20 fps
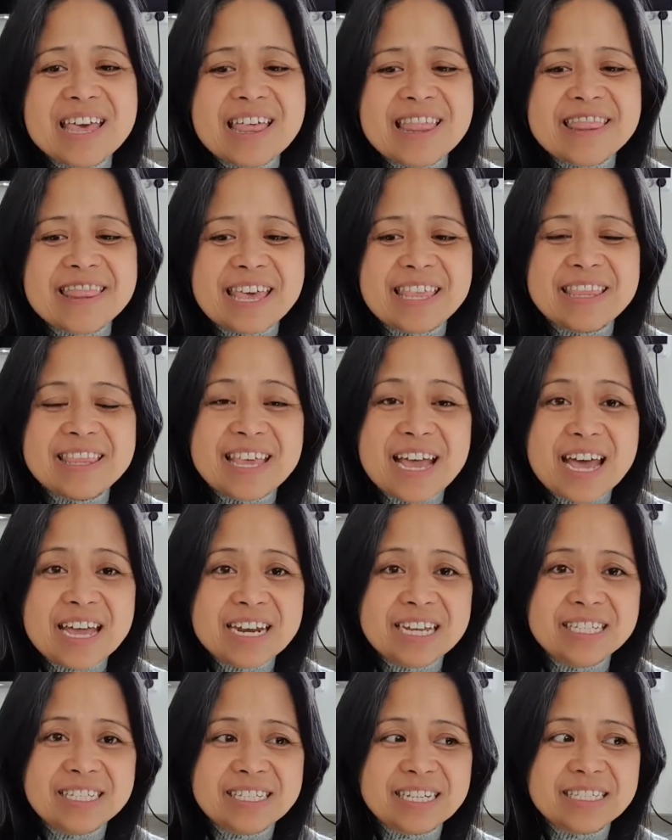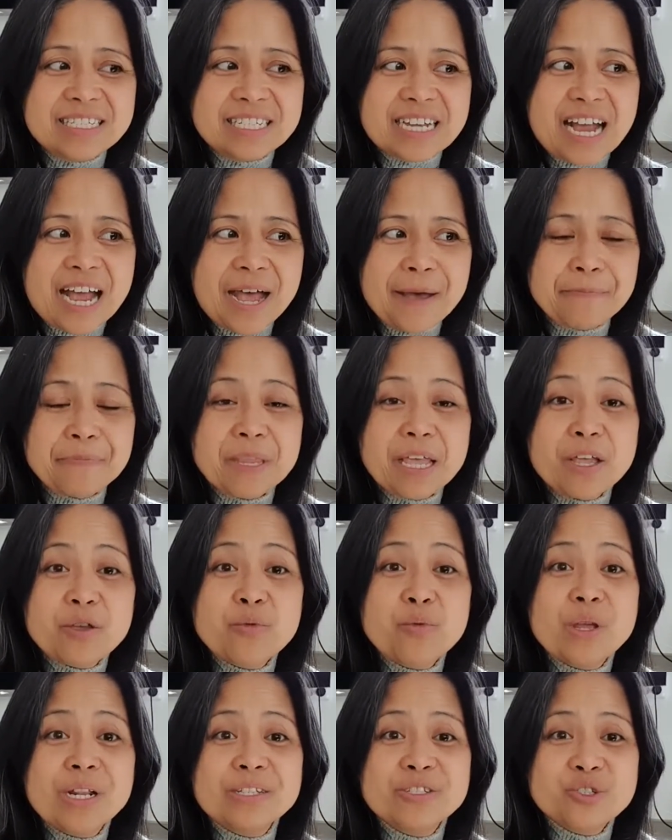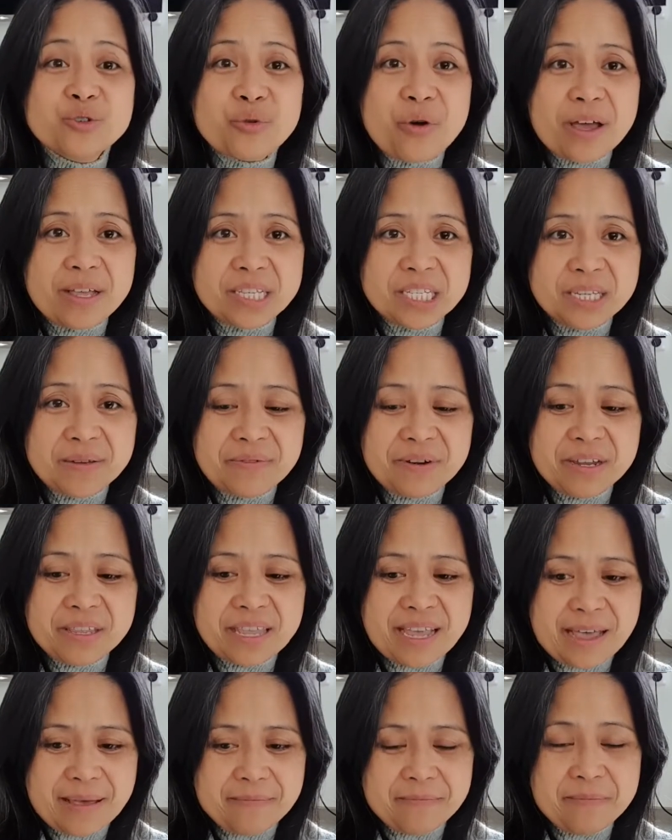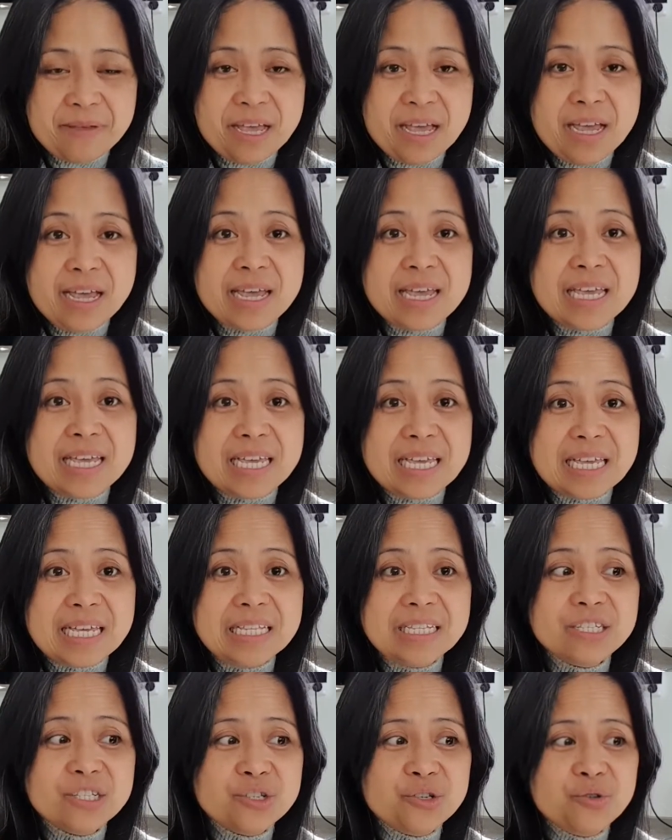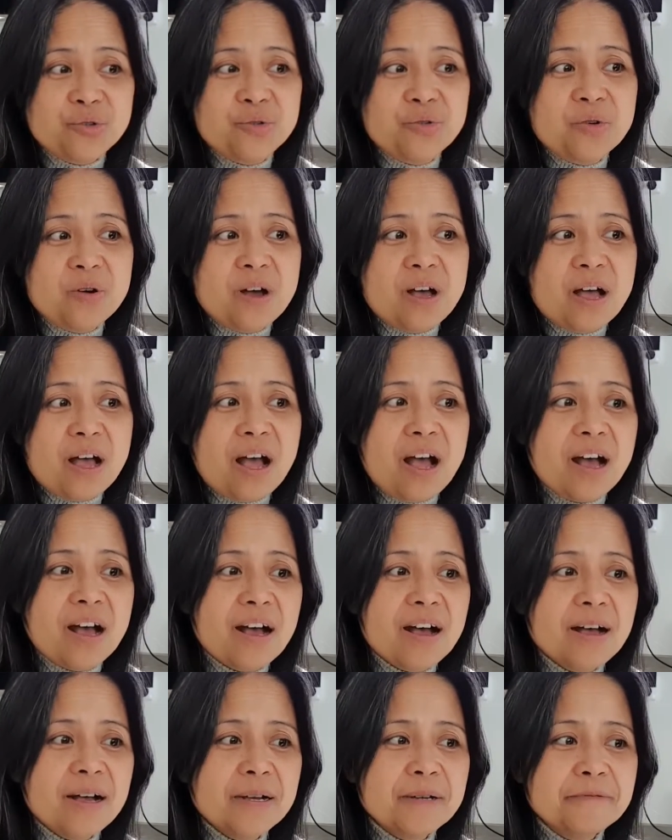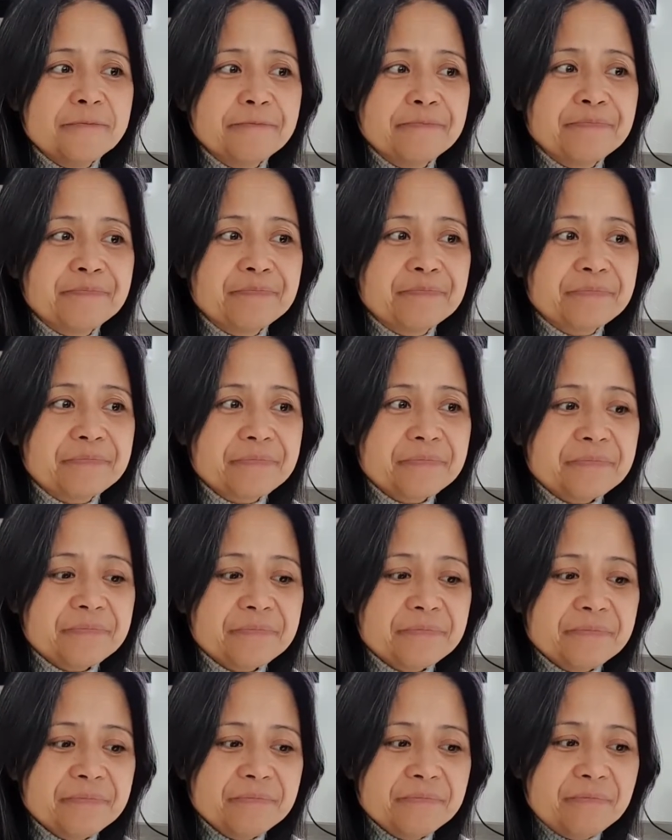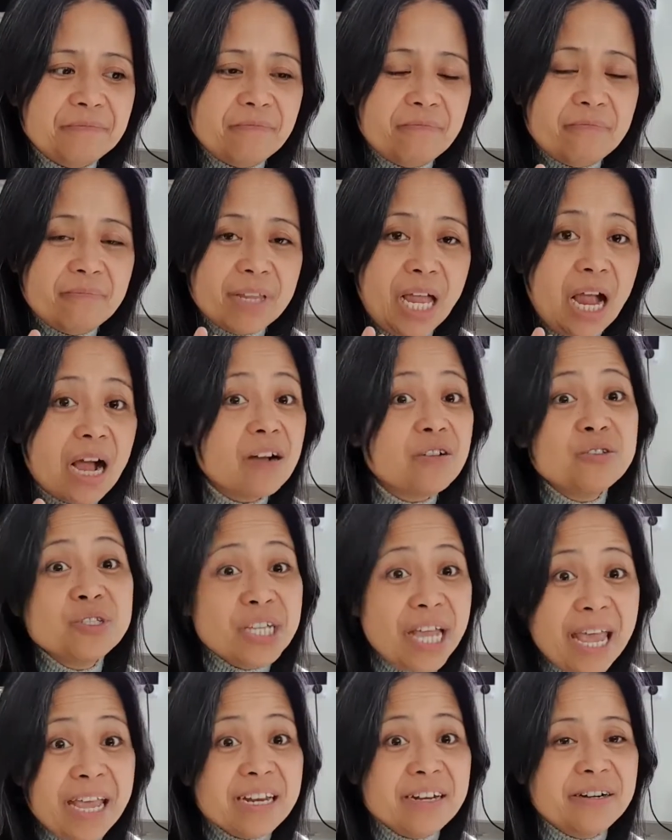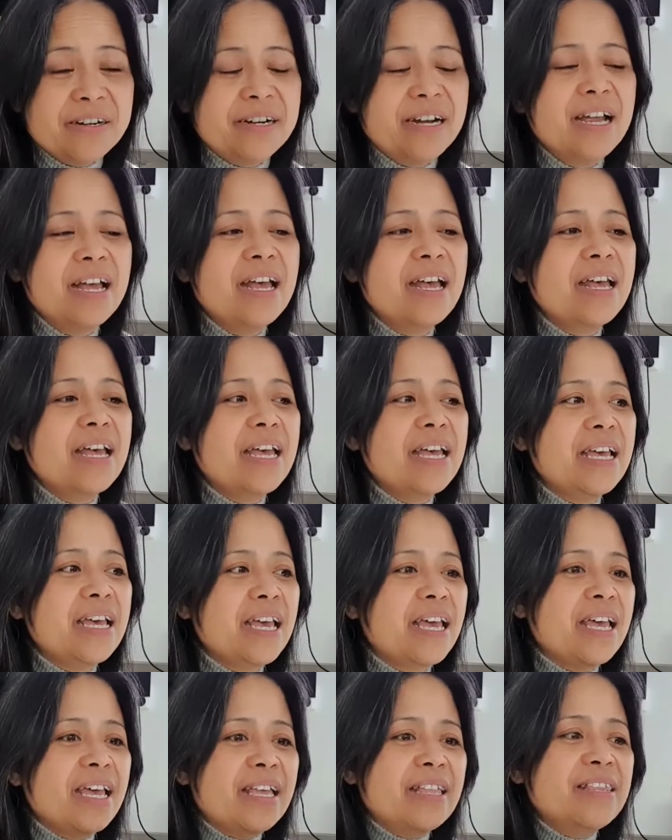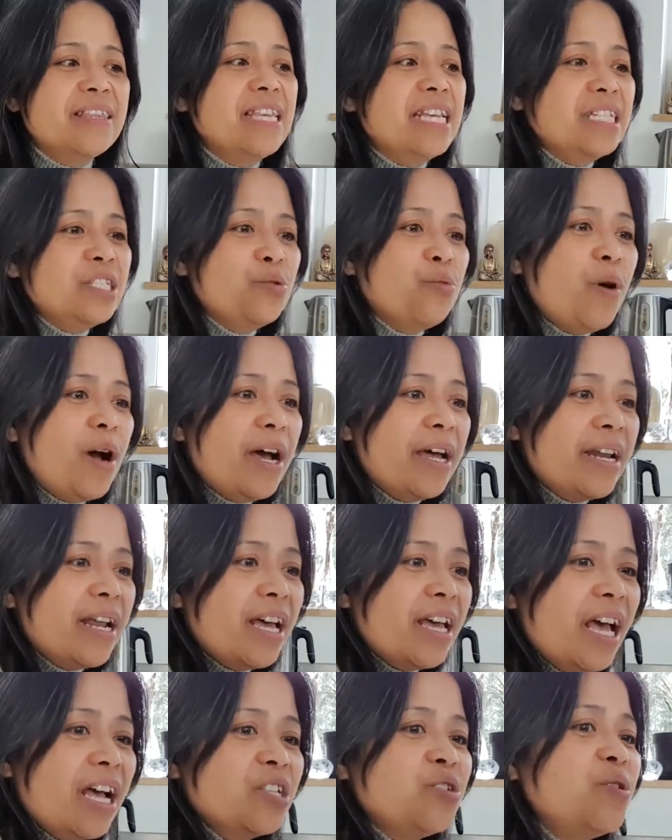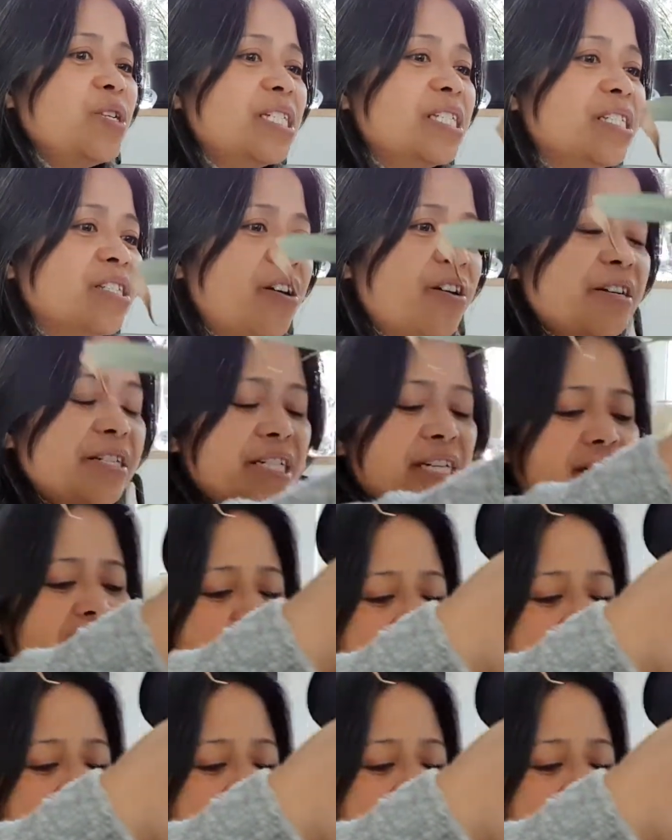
then that is the time that it will transfer them into a container. This one, I actually started